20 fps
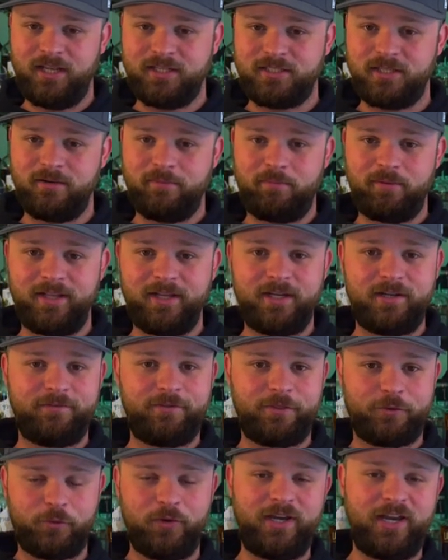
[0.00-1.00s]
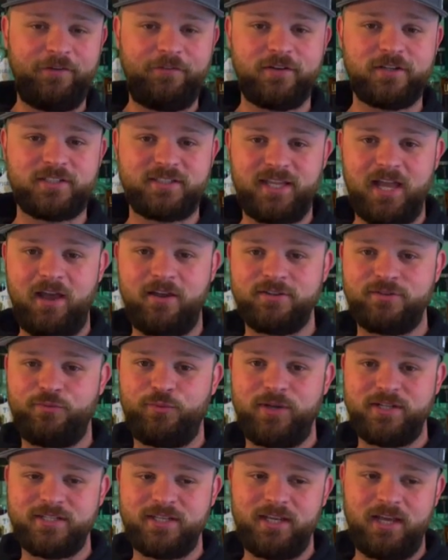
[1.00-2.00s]
It's a blend of three different styles of
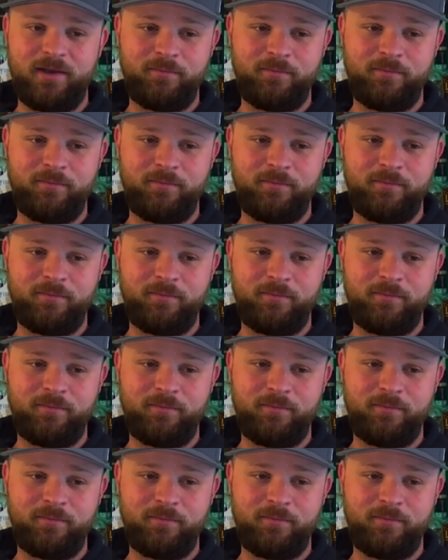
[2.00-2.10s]
whiskey.